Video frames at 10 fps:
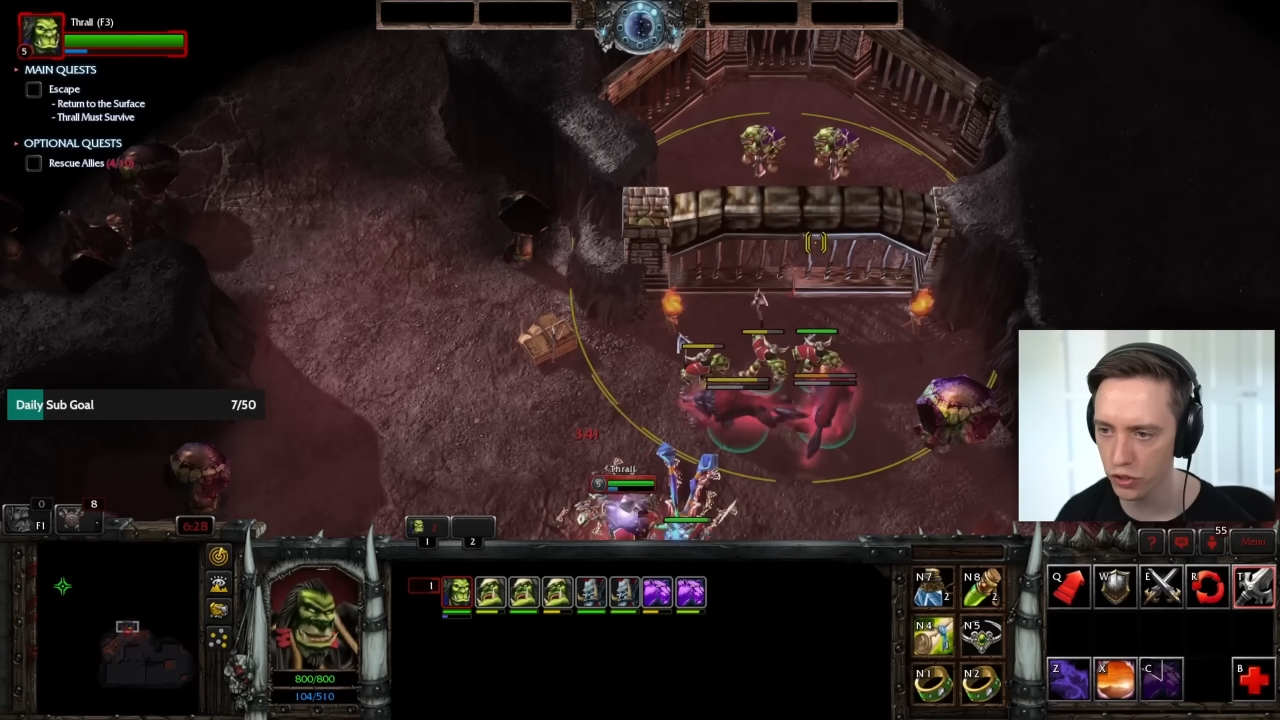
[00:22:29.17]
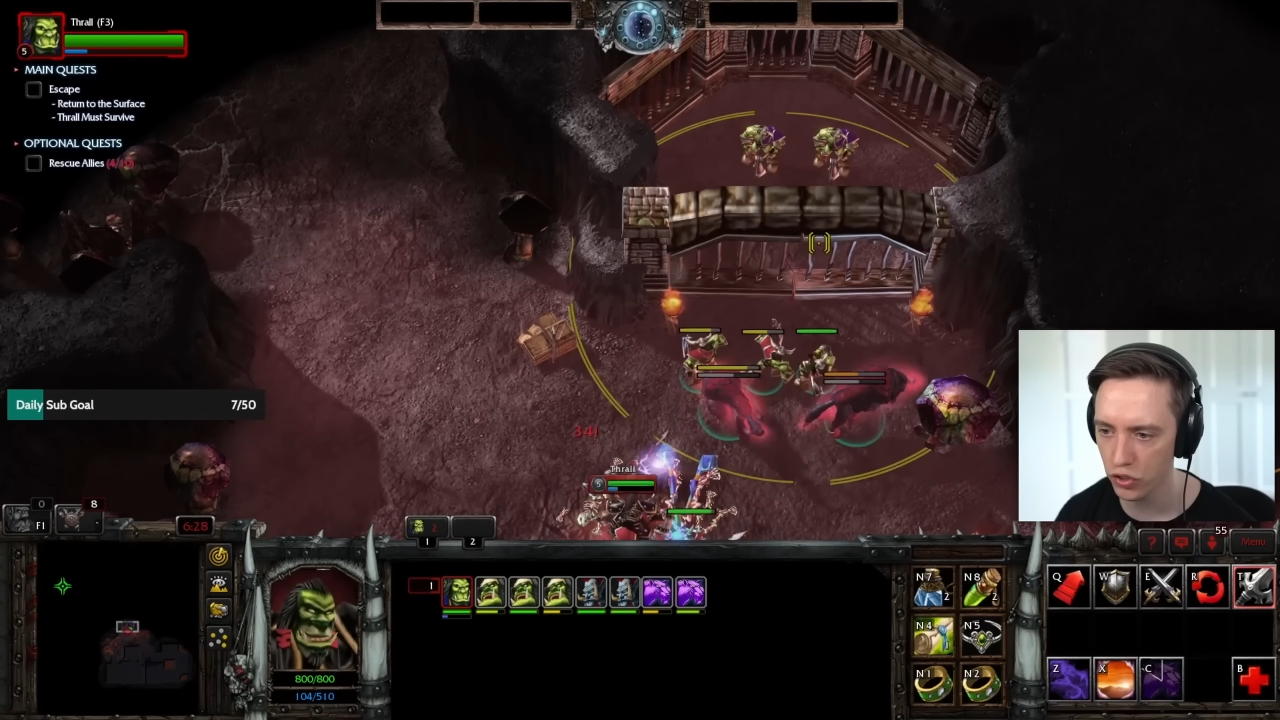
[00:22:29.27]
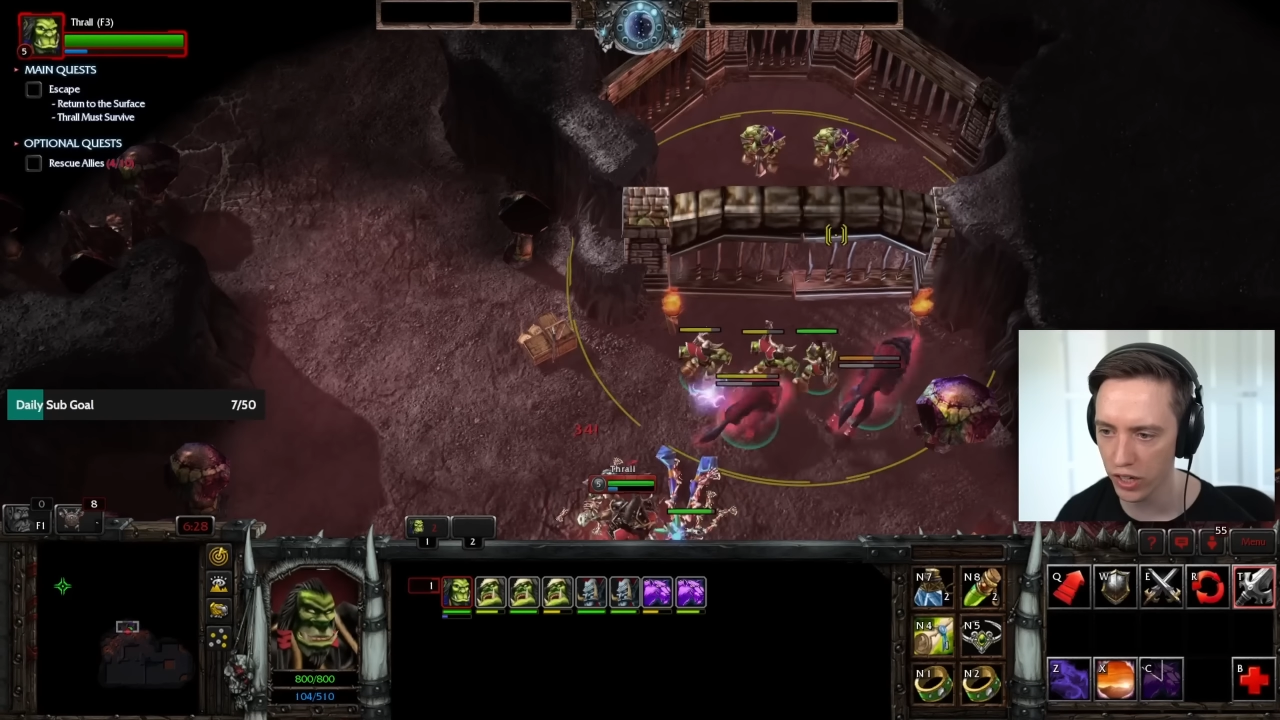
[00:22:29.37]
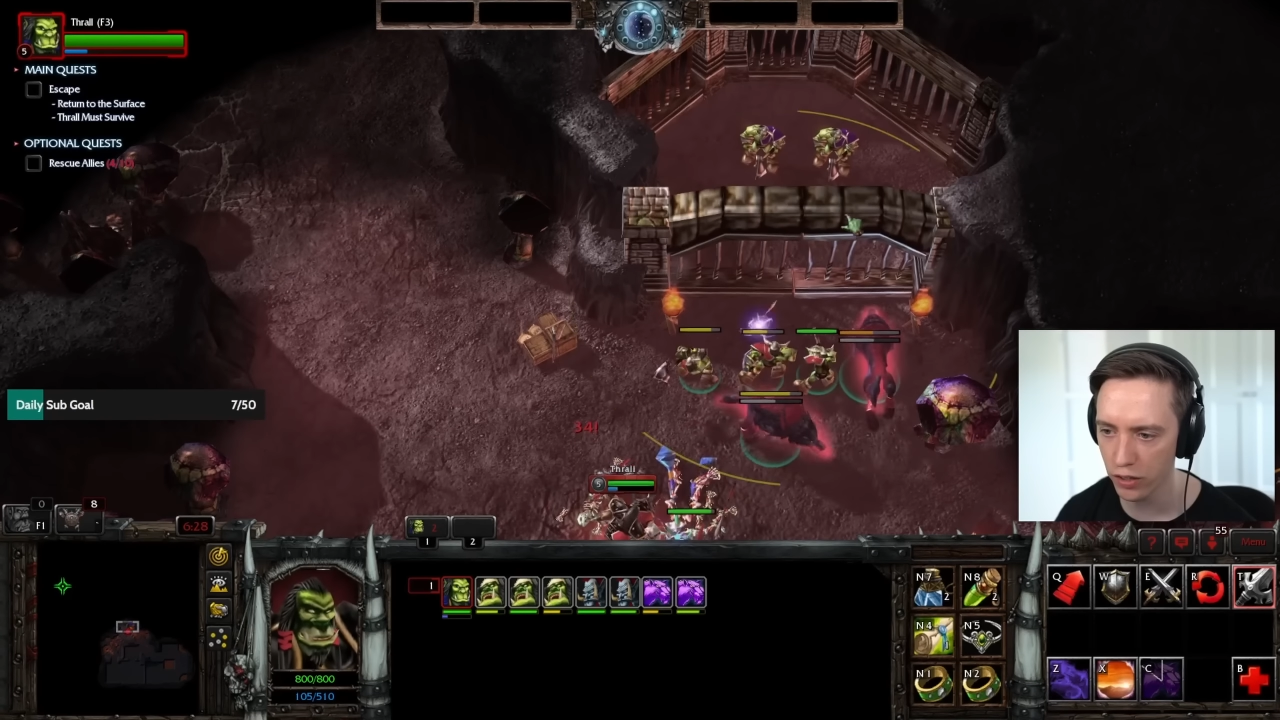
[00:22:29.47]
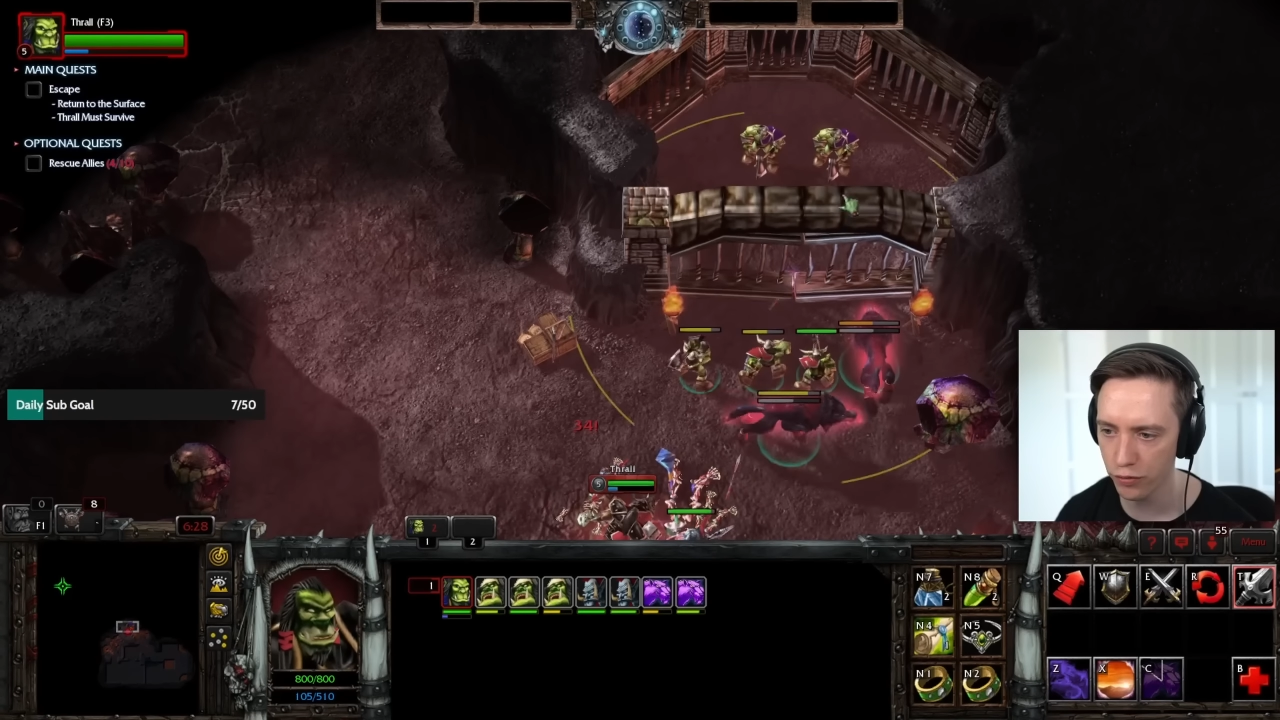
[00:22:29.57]

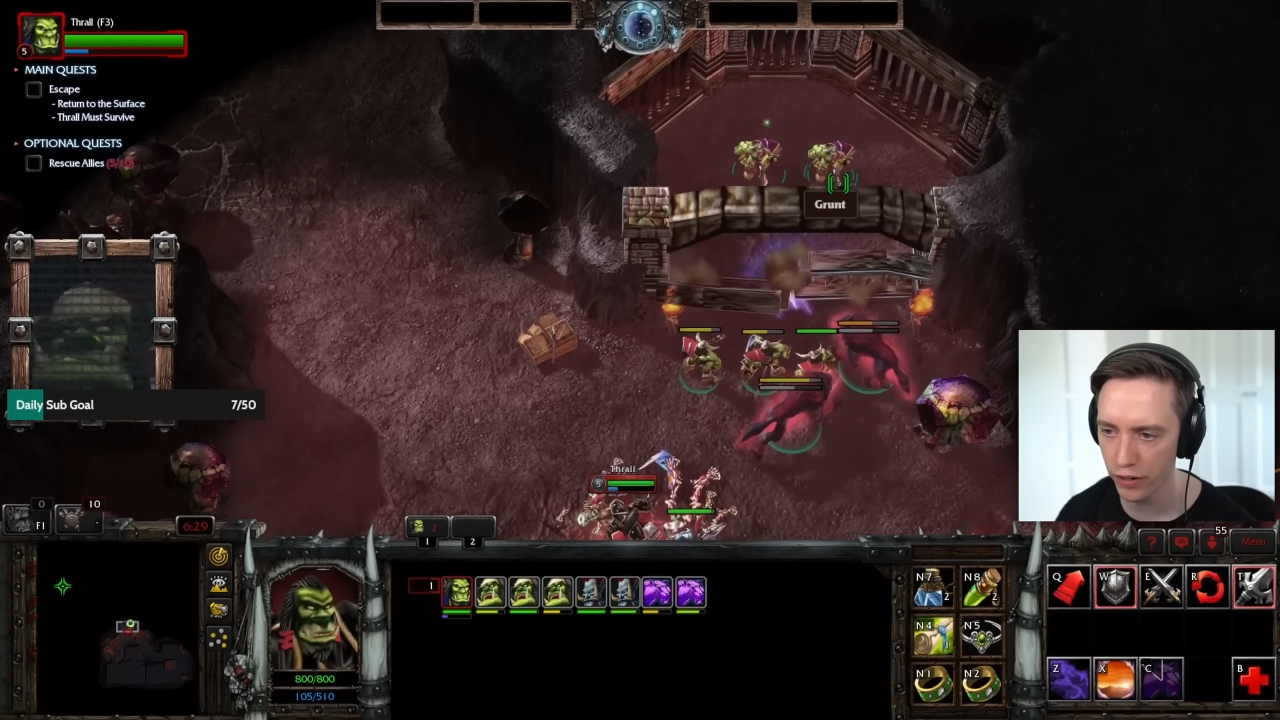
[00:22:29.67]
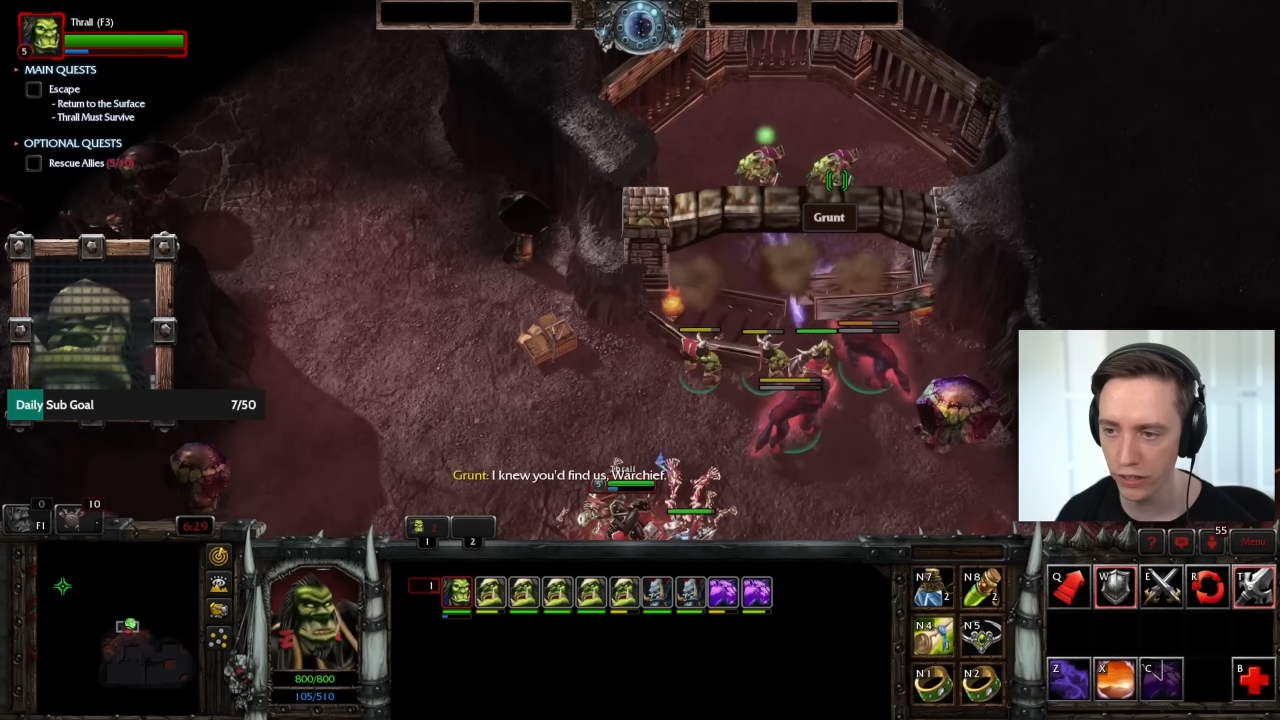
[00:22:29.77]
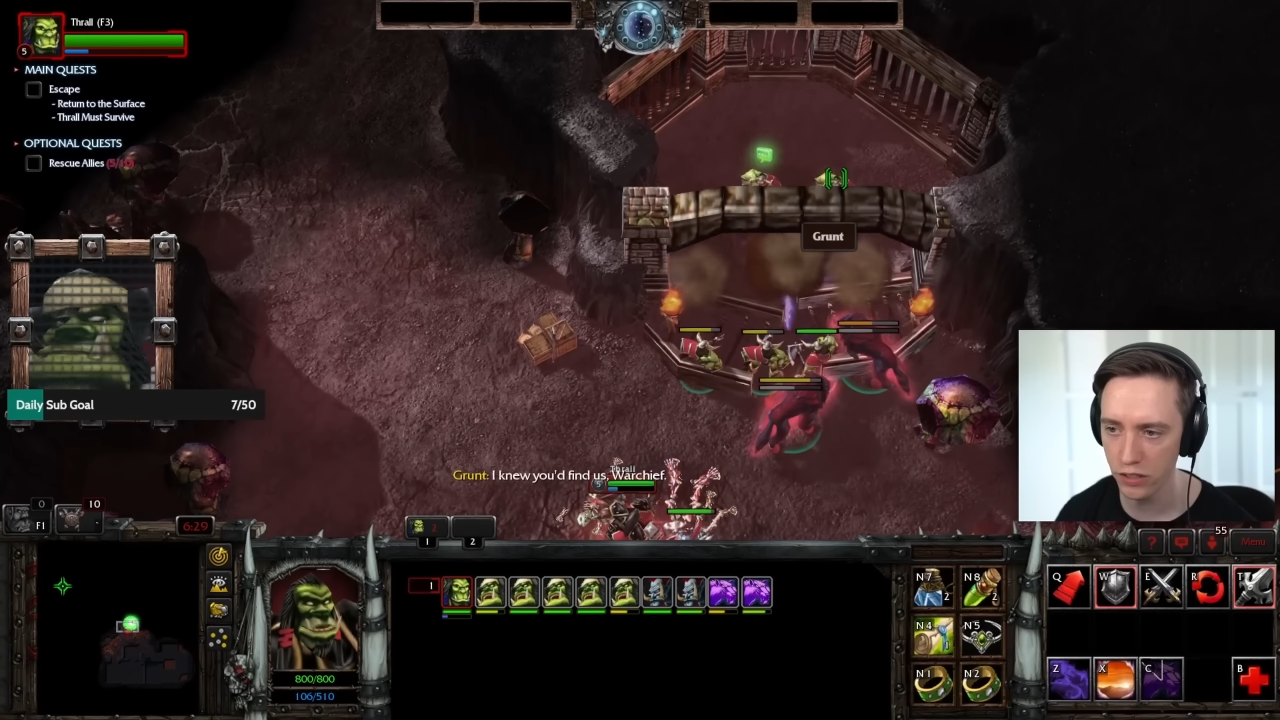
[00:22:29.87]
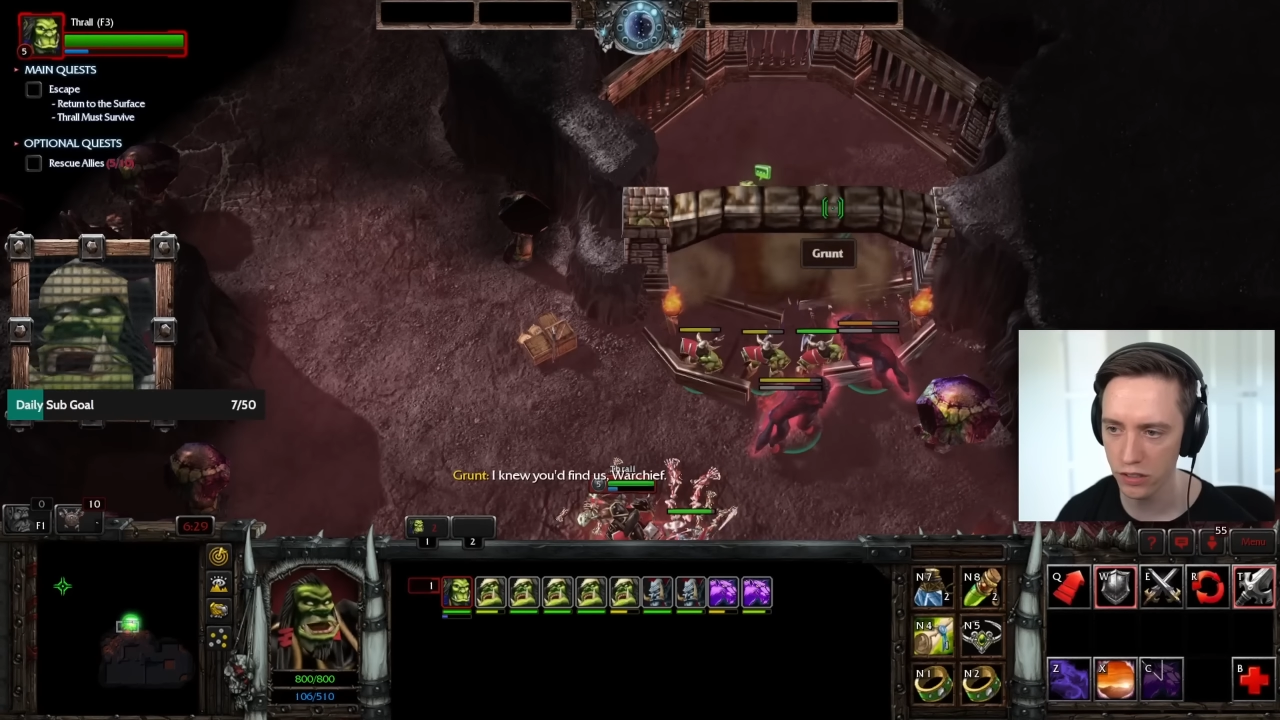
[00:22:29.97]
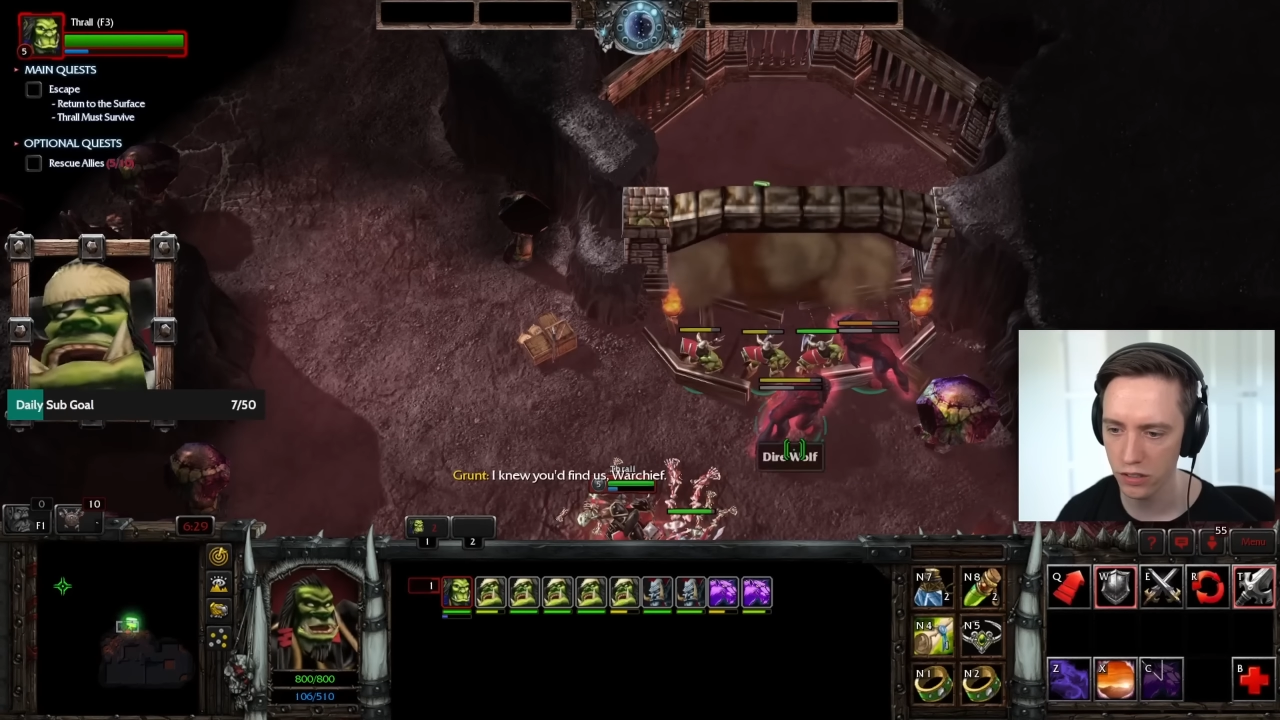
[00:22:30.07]

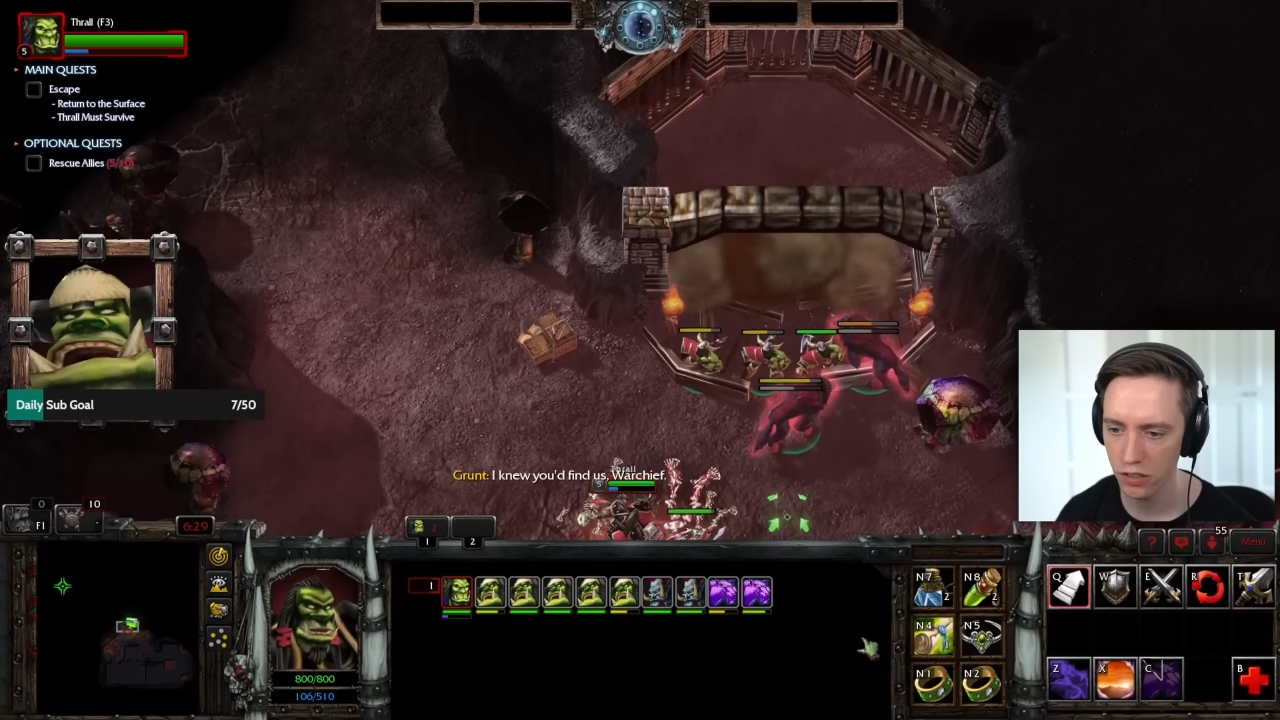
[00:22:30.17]
sacrifice?